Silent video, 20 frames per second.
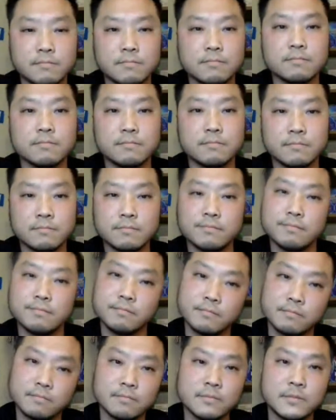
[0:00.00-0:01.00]
anymore.
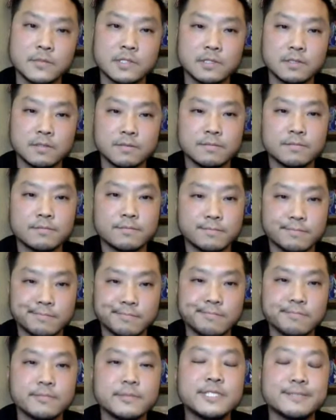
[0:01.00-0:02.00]
Not for me.
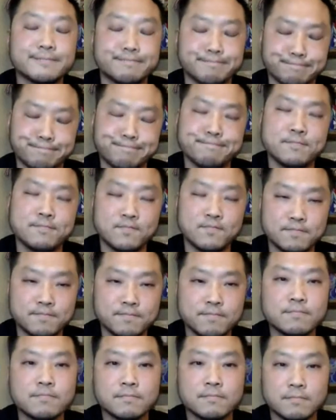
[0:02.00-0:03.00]
I mean, like
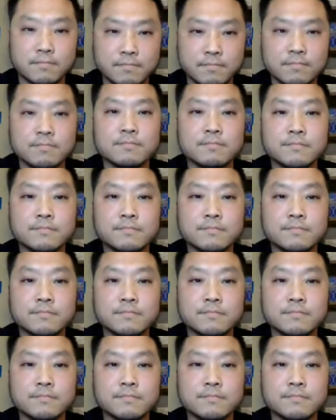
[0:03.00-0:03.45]
families and things like that,